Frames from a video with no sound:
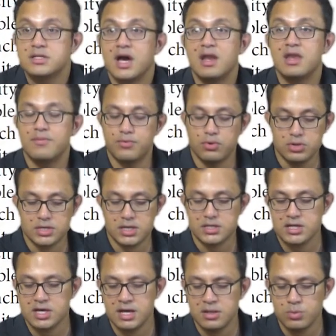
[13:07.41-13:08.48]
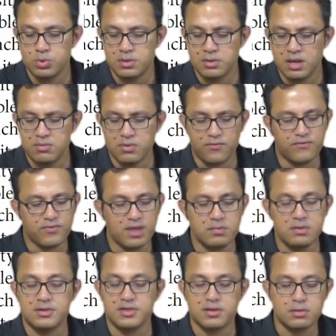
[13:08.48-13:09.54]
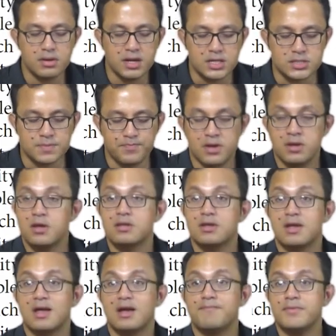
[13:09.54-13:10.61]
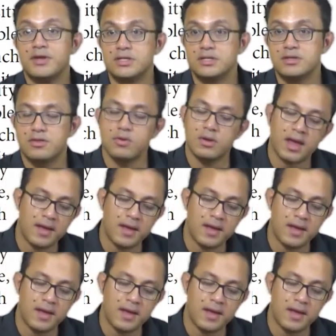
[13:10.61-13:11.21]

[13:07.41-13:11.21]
A tiny projectile would give a feeble screech and nothing happened.